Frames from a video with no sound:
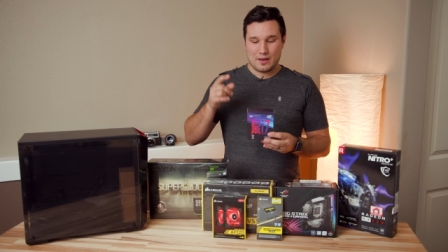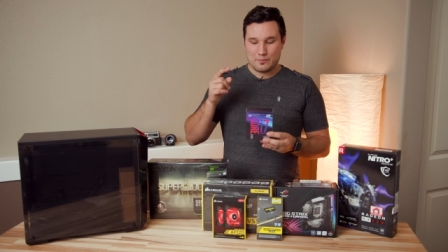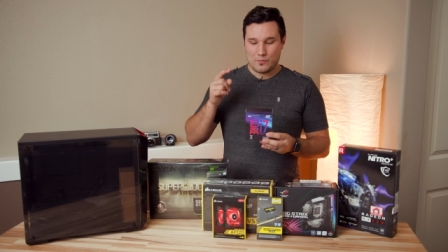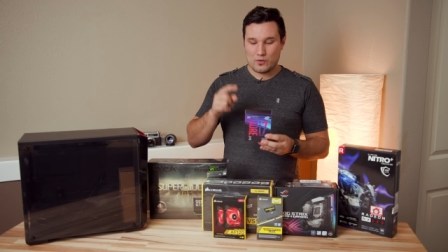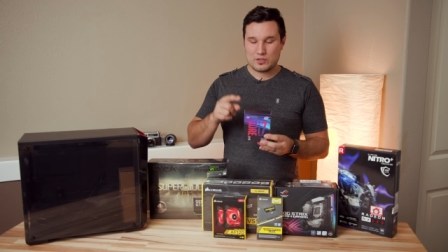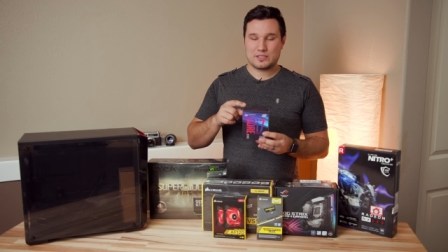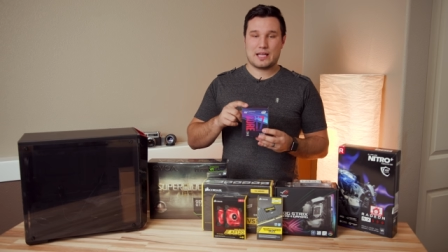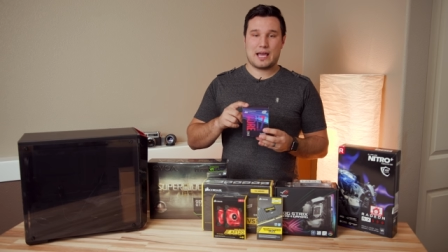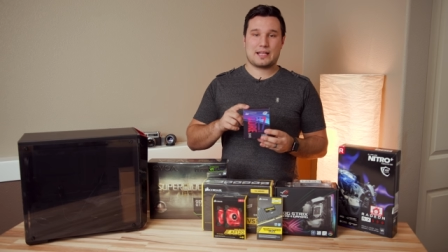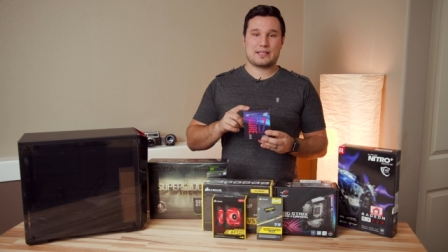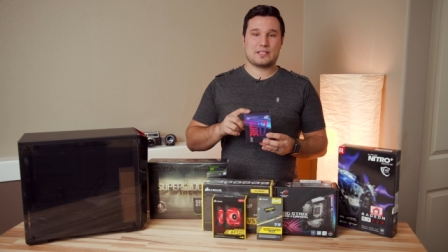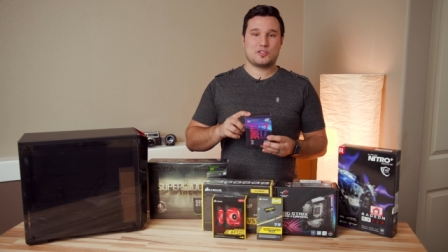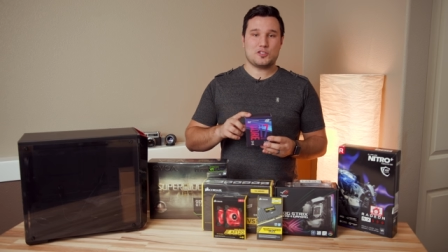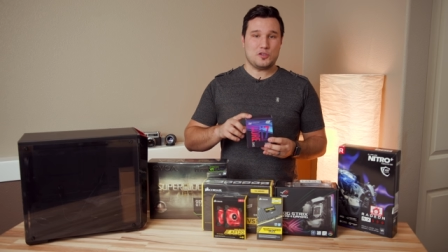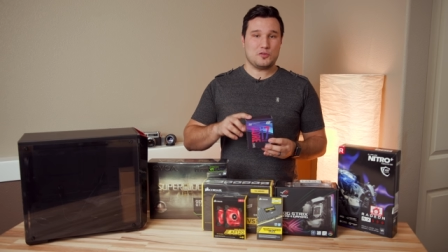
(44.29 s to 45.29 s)
most
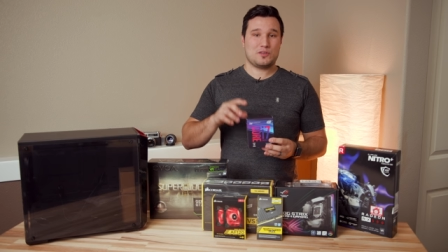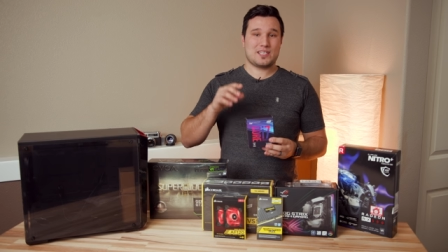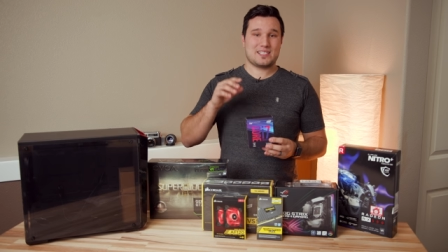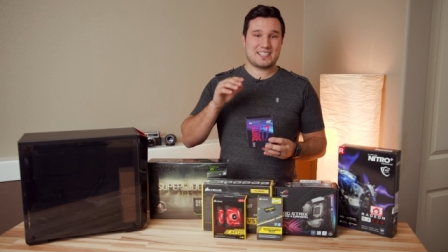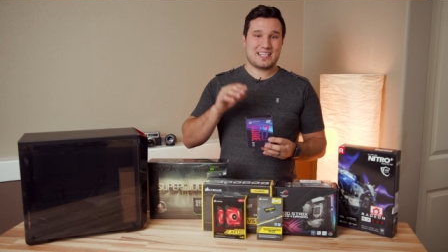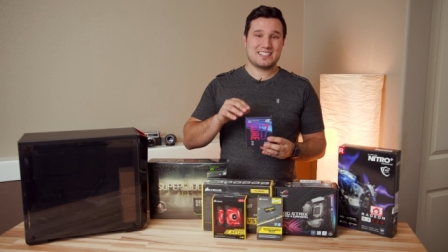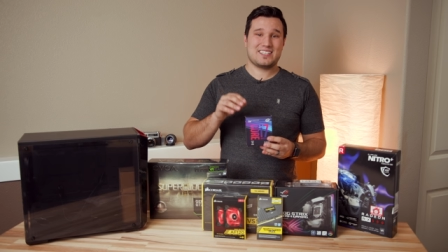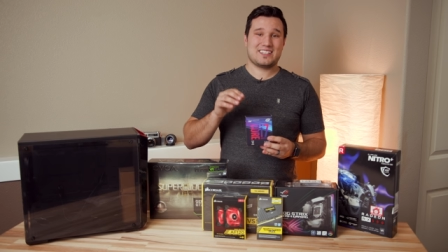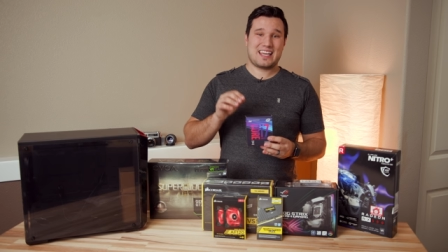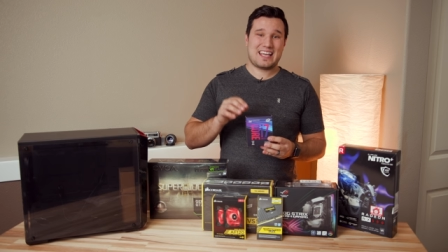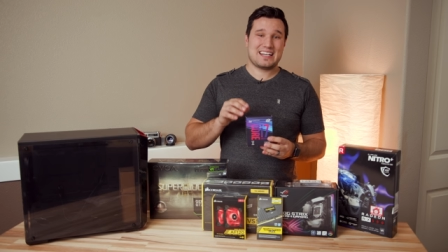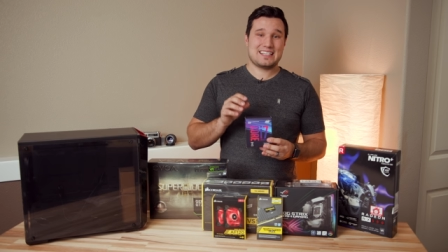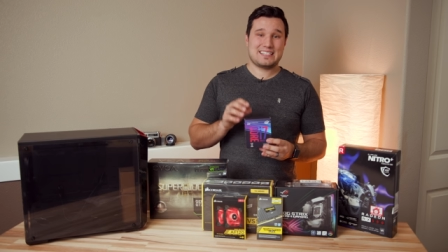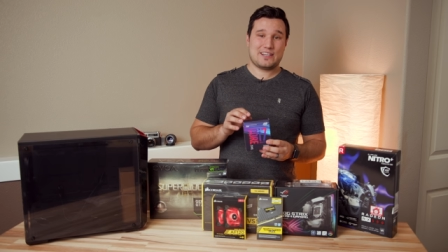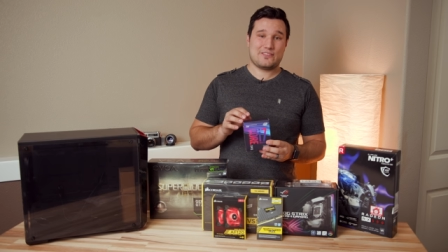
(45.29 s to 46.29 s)
likely to this Intel
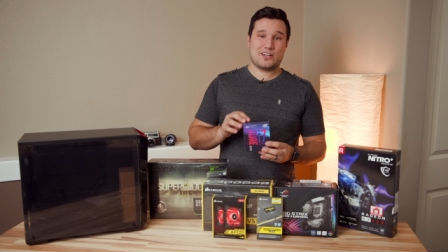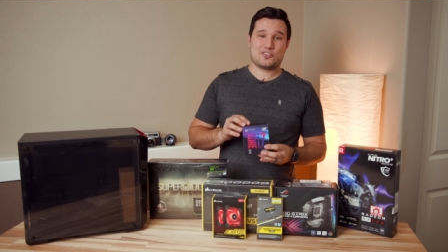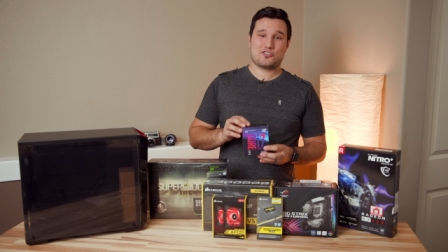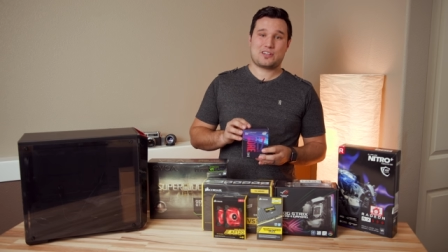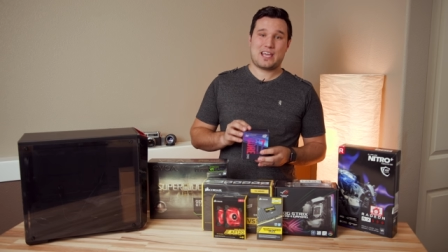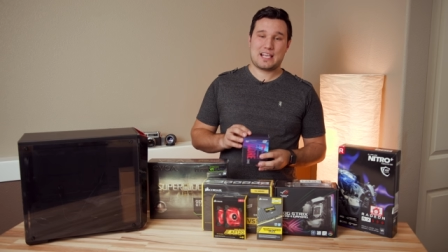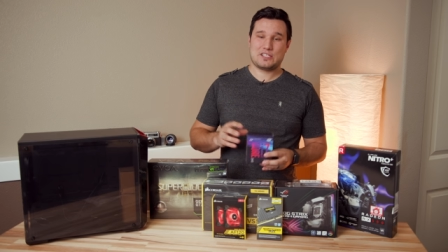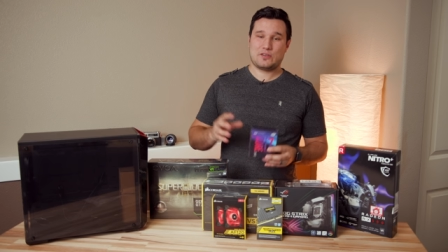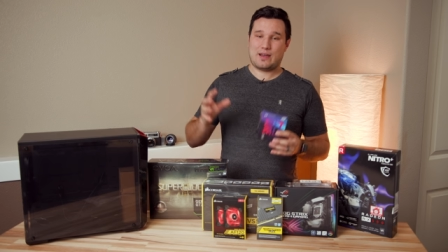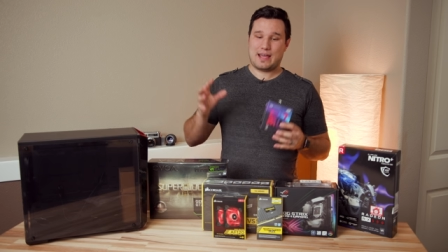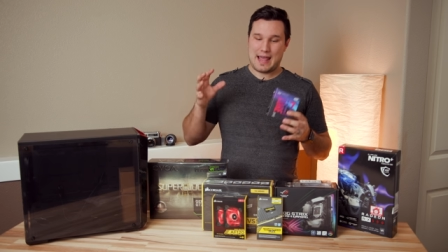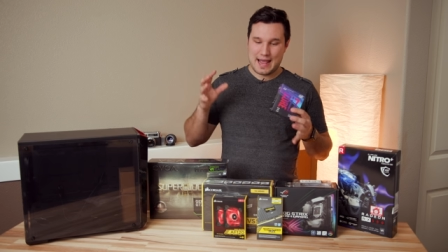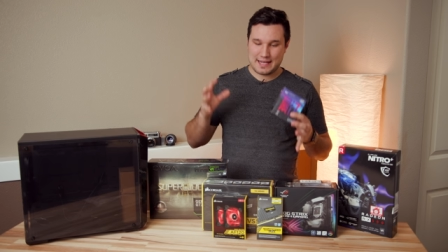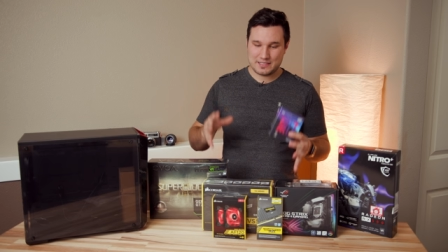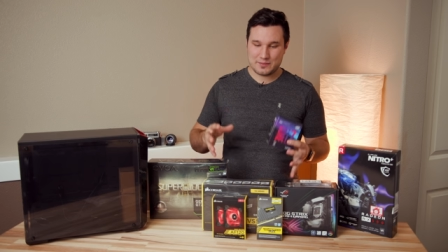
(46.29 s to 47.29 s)
8700K. So I
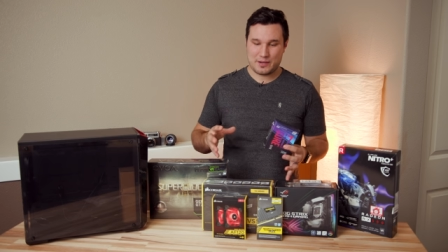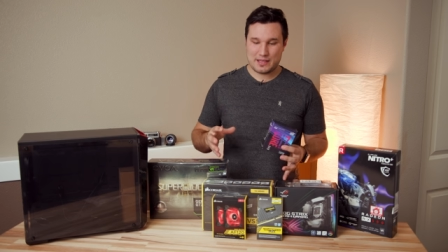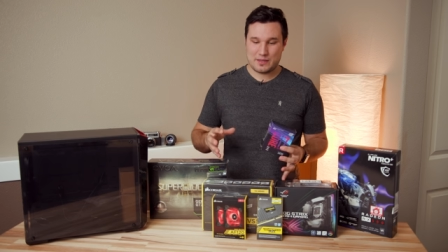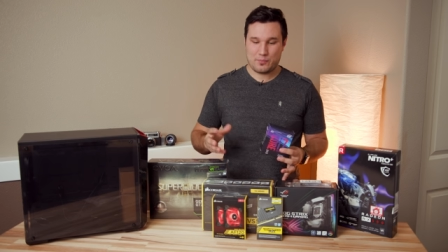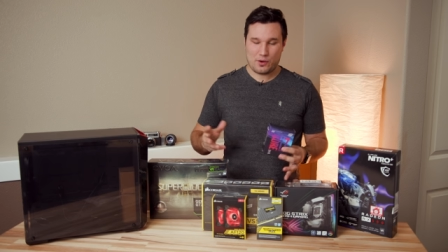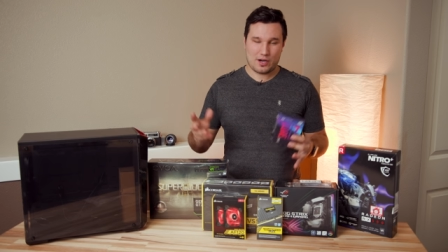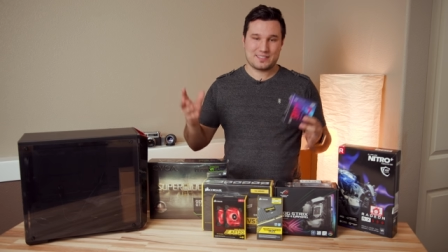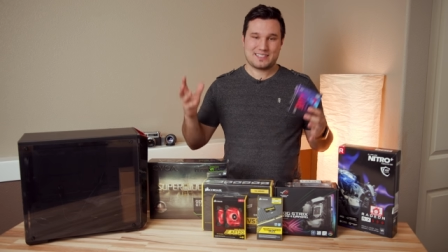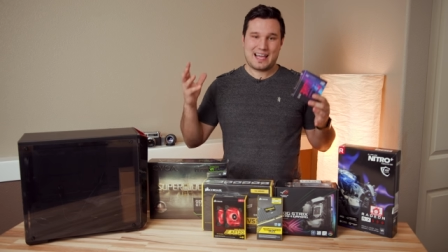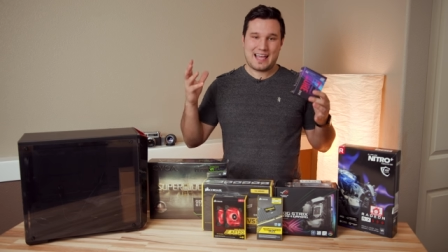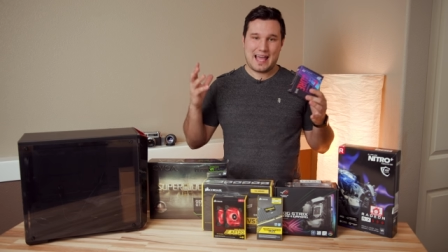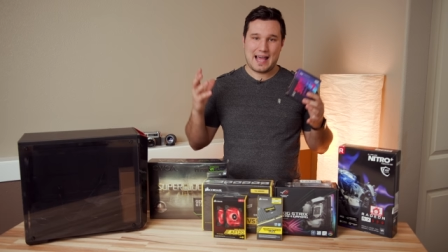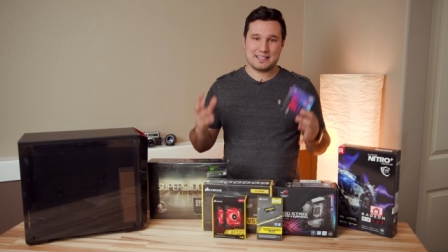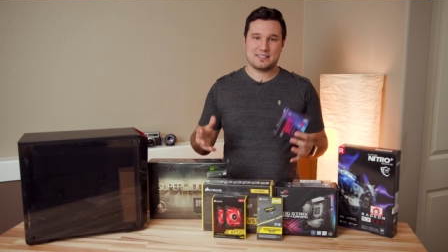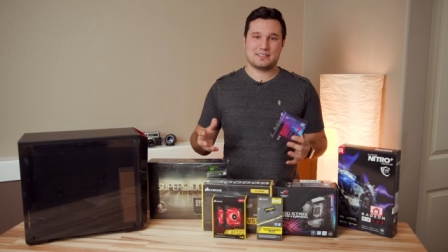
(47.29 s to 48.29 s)
had to buy the parts, I
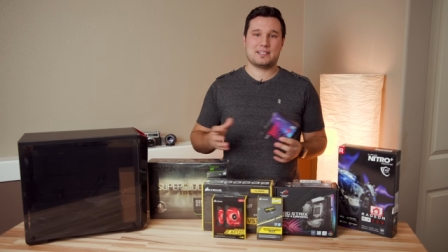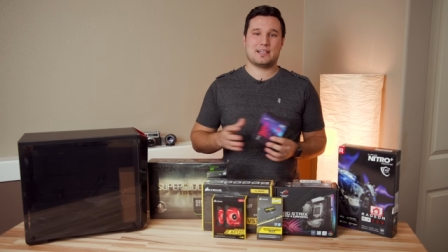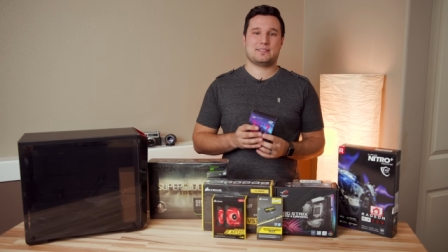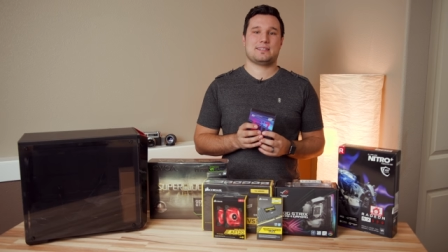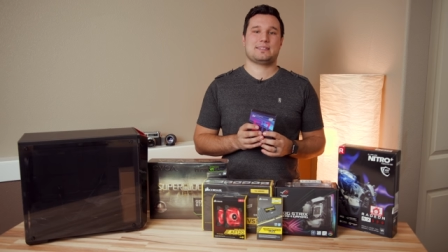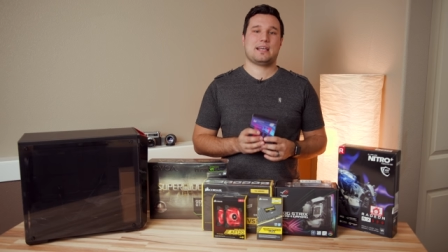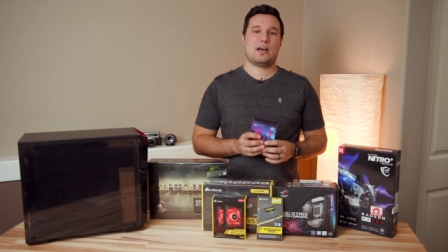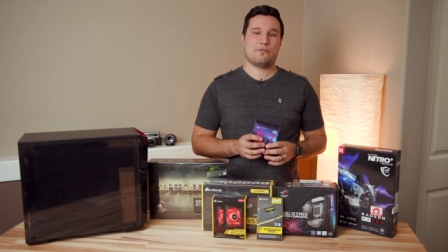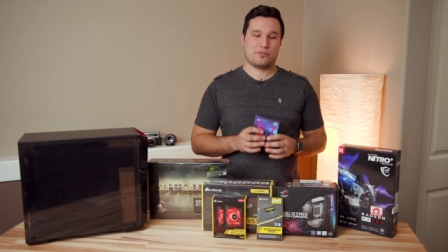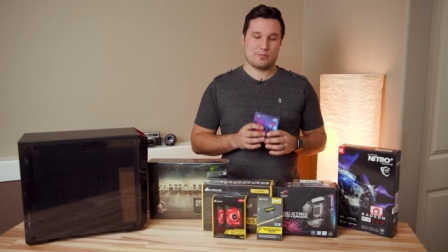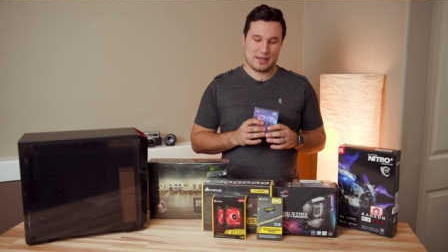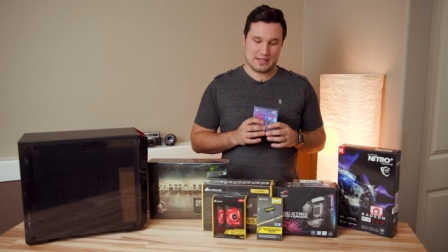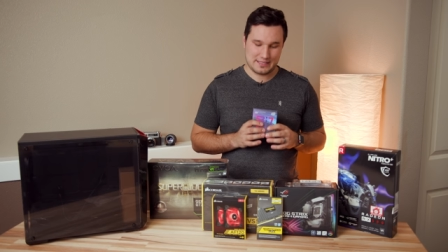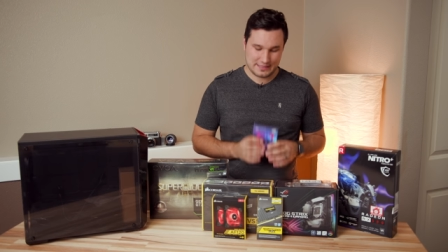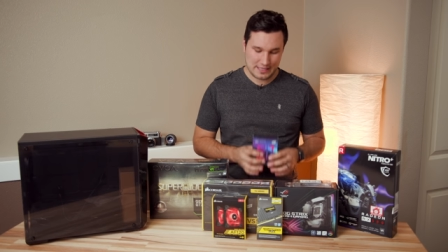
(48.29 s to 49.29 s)
had to test this out for
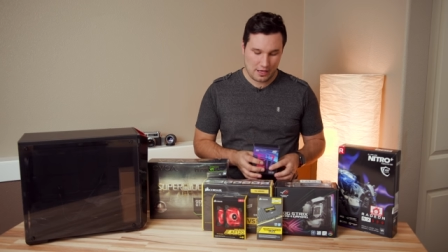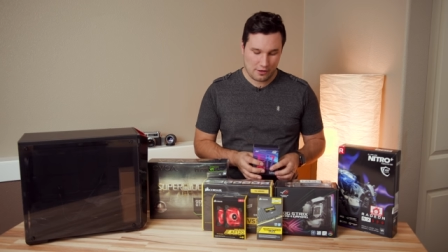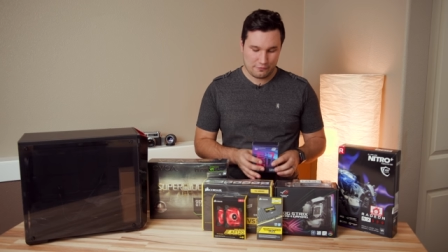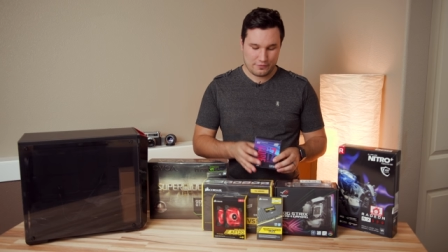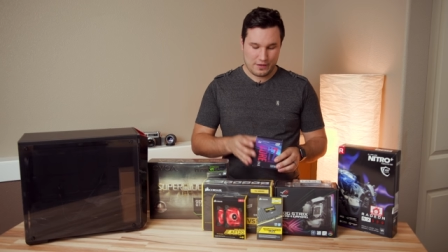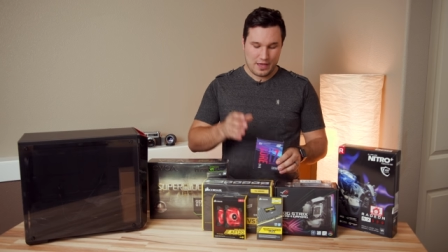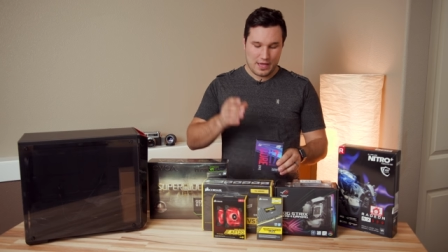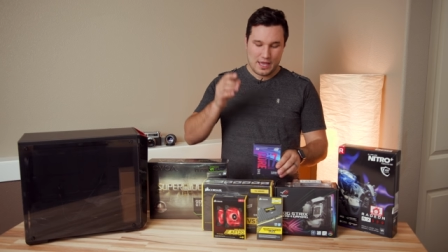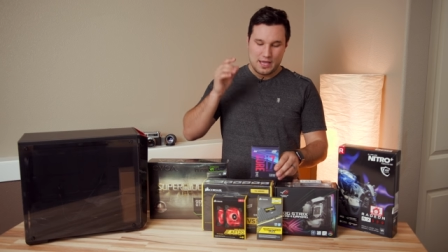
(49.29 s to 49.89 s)
myself.